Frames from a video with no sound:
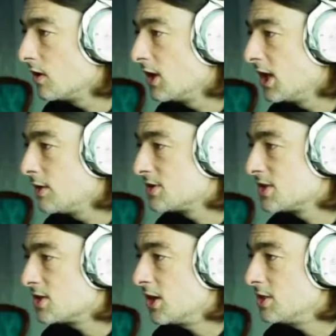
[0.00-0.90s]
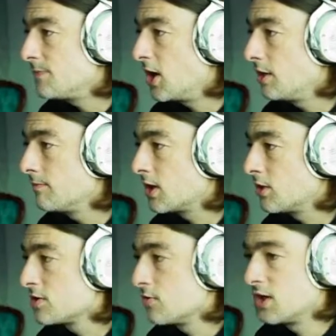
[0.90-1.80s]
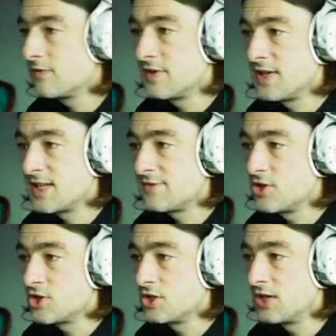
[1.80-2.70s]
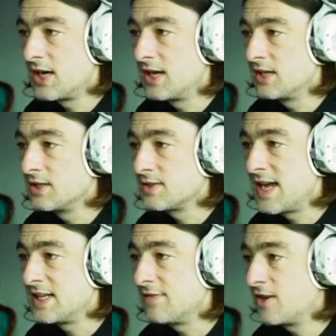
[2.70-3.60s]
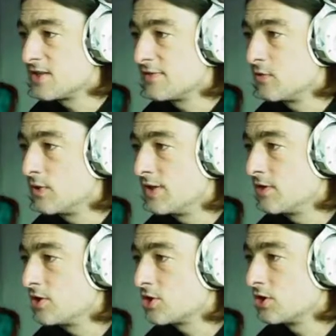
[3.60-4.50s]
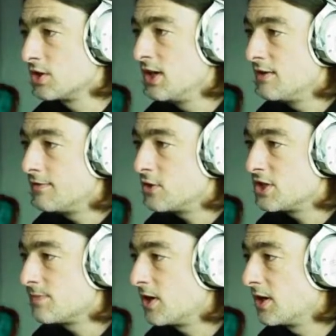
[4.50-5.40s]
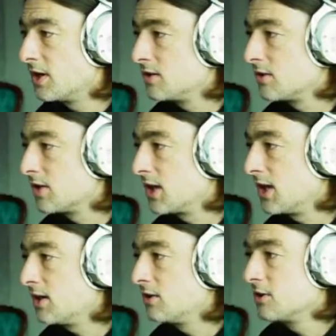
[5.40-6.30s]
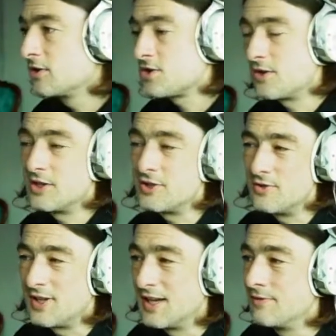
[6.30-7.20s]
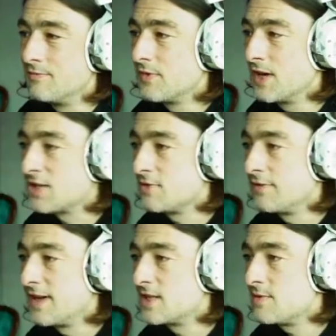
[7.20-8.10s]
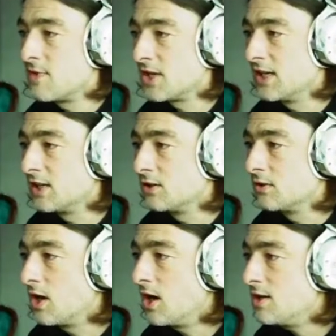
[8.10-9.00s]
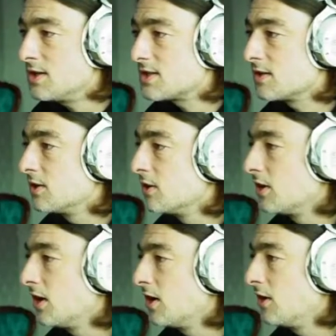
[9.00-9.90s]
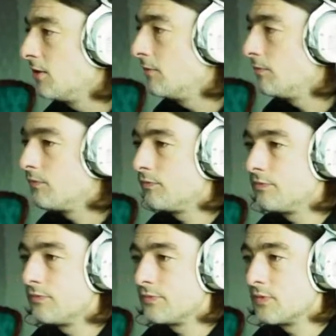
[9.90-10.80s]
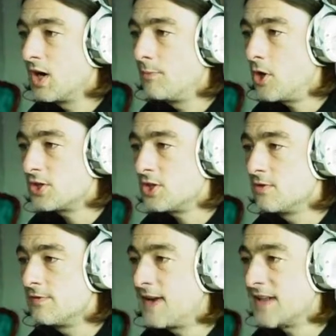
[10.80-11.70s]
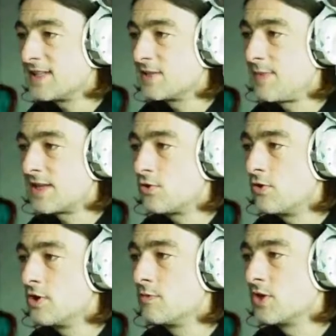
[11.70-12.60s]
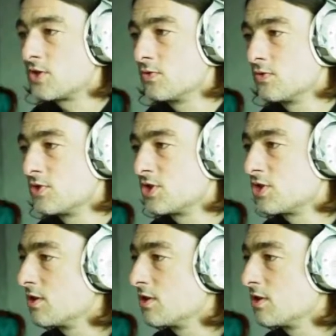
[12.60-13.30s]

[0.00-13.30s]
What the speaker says: He was designed by Makoto Wada for the NES version and Eddie Visor for the Wii version. Voiced by, don't care. Sorry, I do care. That's unfair to Mike Englehart. A boxer who flexed his pectoral muscles.